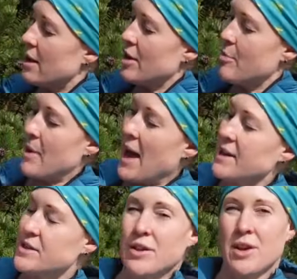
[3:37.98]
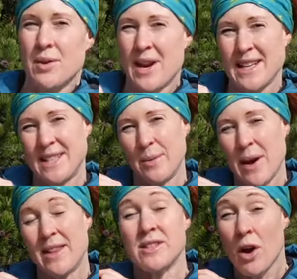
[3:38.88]
on the back so that you can actually
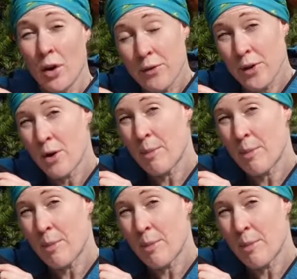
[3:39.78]
wear this over your